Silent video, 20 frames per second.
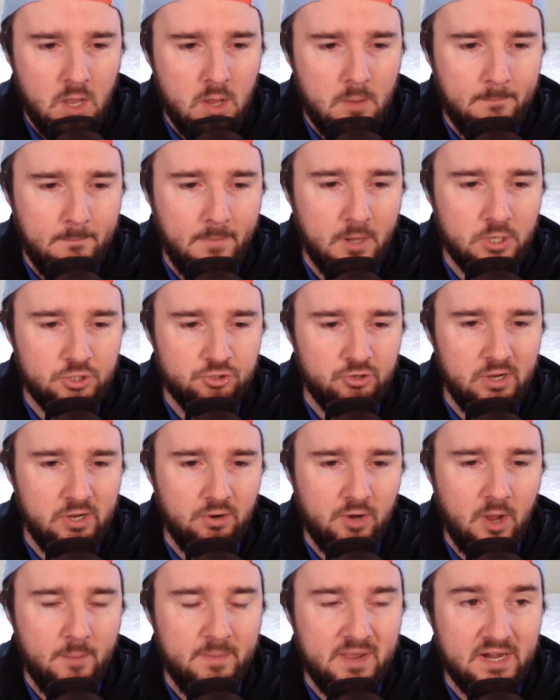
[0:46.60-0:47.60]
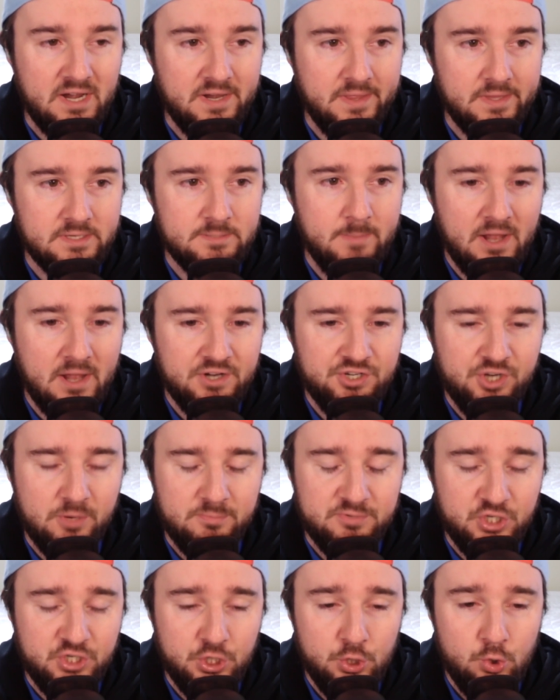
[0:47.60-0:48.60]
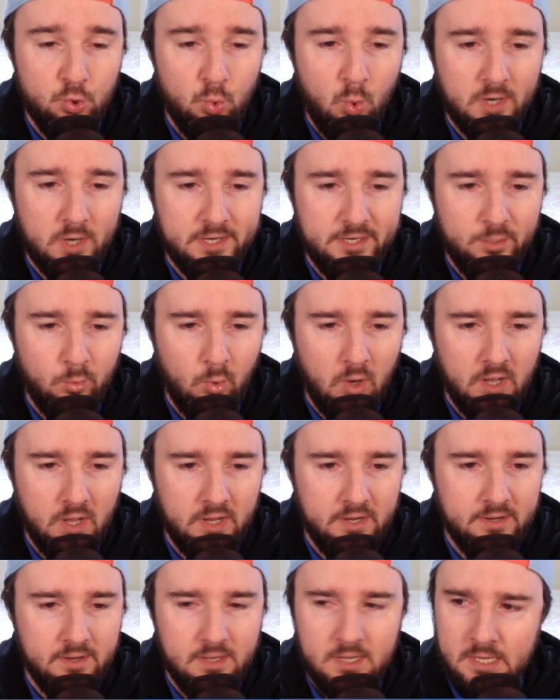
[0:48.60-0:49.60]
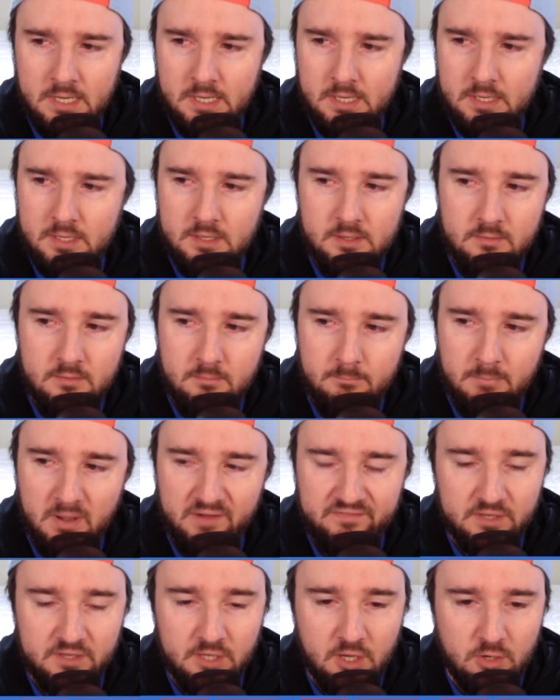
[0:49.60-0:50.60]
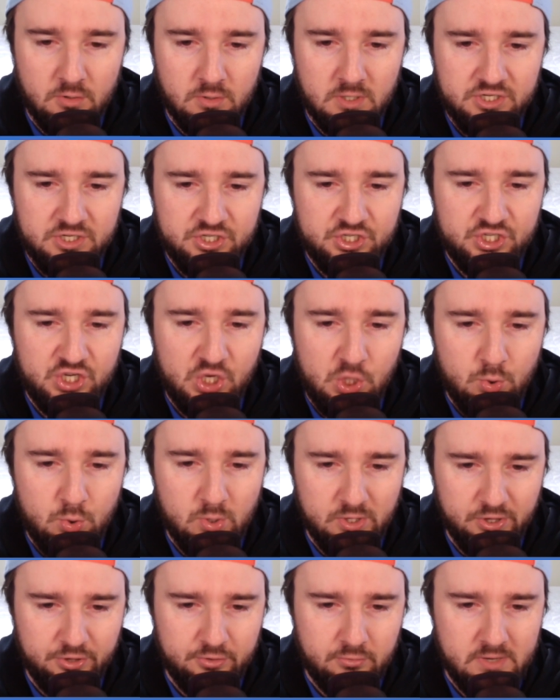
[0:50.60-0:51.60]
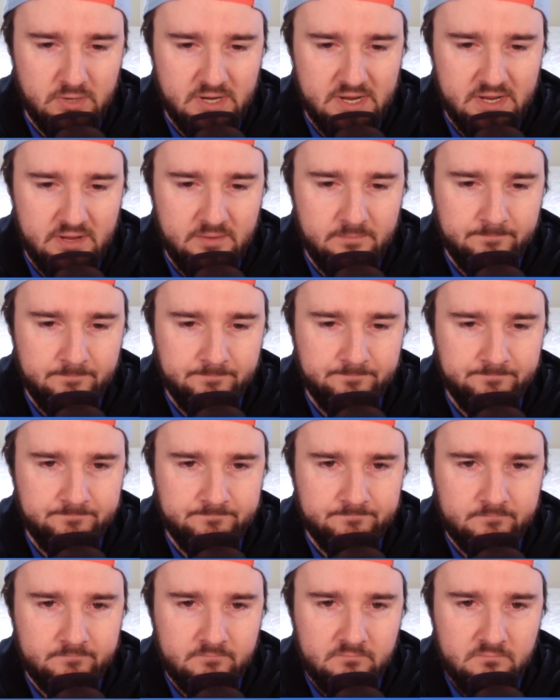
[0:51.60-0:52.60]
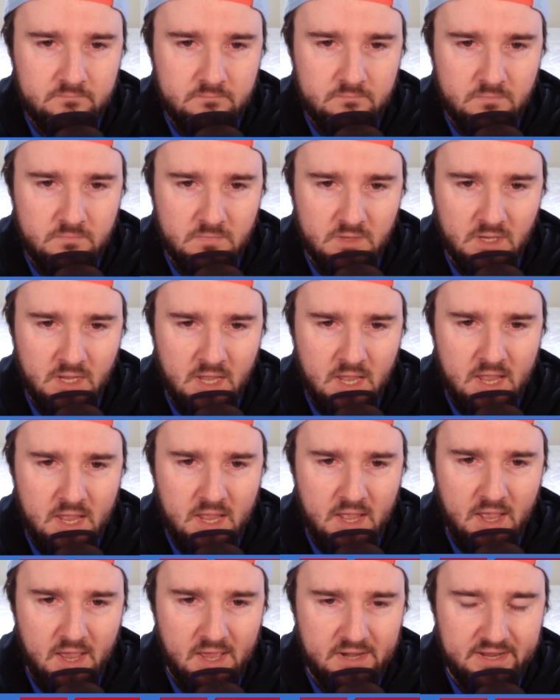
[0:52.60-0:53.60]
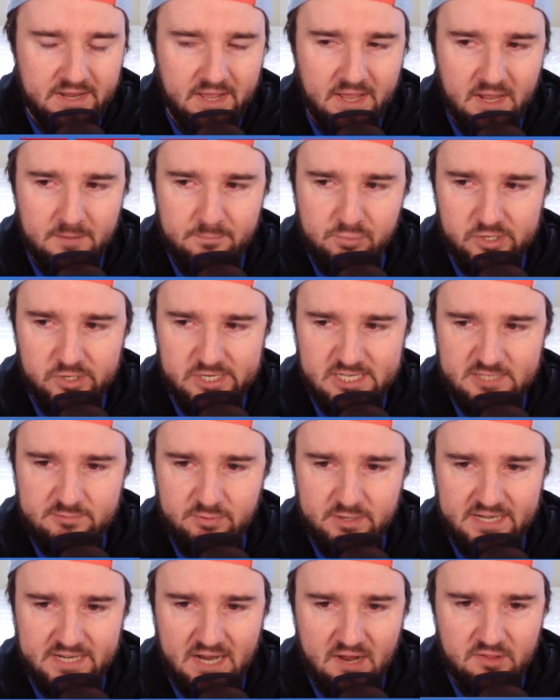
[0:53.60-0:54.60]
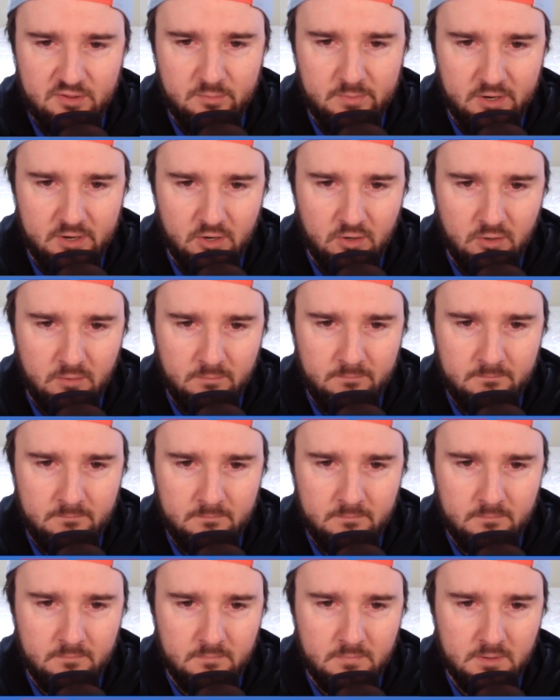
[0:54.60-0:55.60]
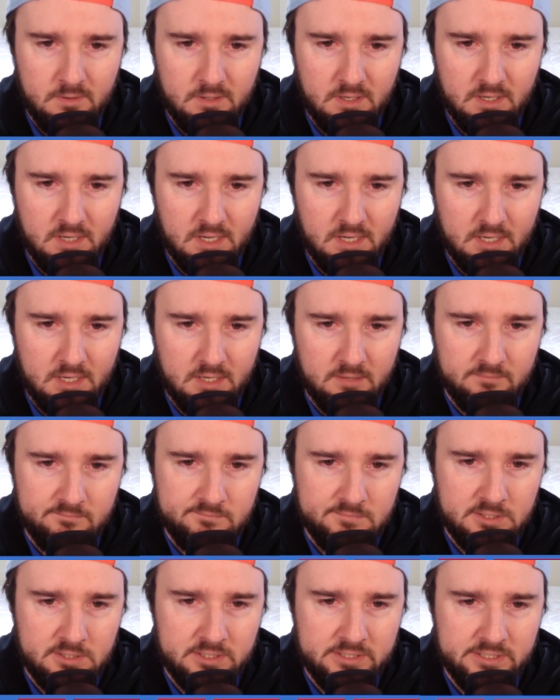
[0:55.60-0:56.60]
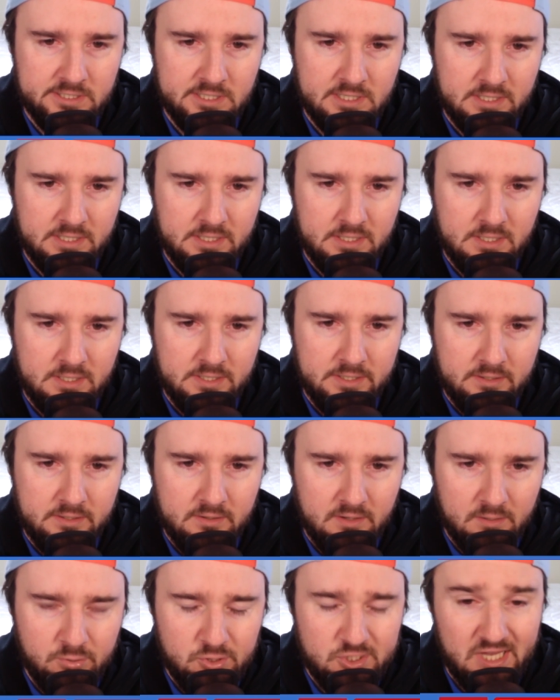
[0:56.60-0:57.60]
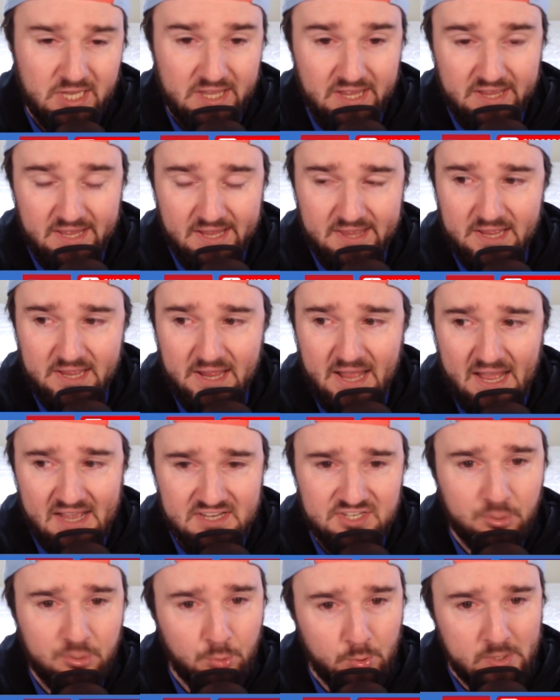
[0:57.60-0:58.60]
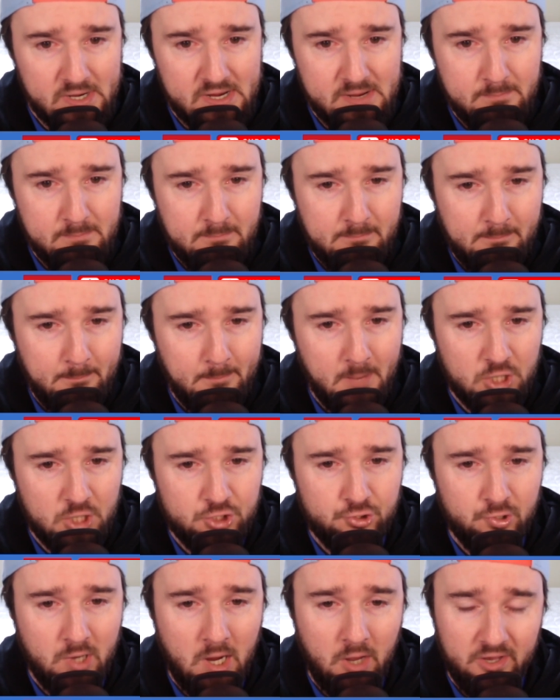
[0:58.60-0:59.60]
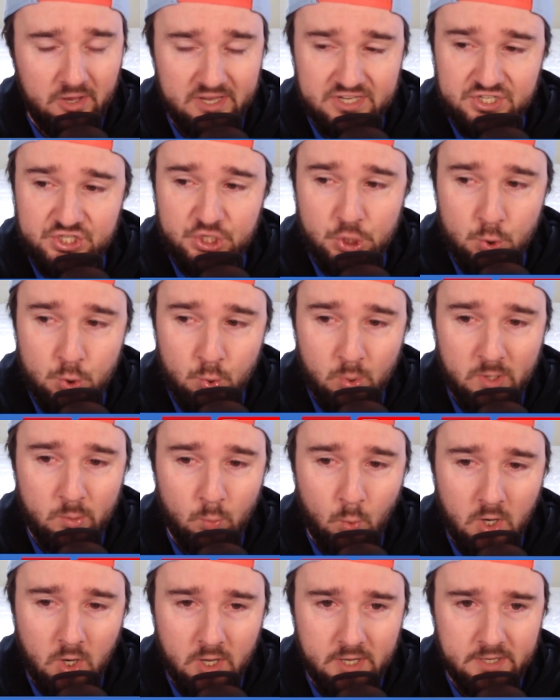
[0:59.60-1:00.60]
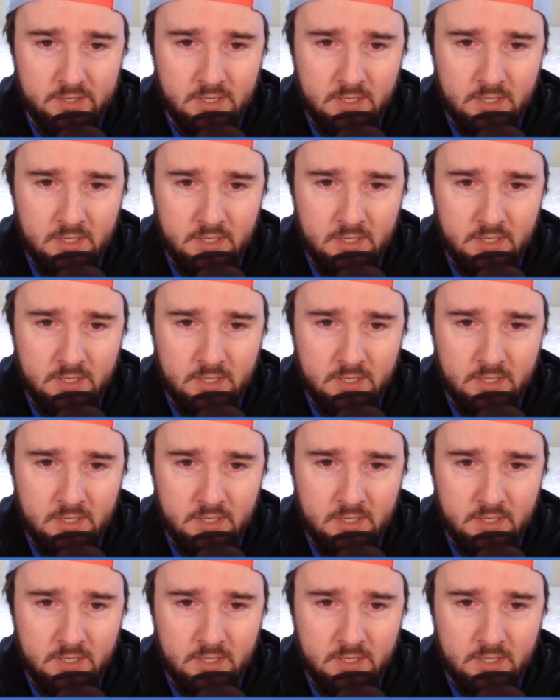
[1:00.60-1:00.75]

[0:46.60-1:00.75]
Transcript: Montreal coming into this matchup 2-1-1. Buffalo 2-3. Head-to-head, pretty split down the middle. Obviously, in the last three, Montreal is 2-1.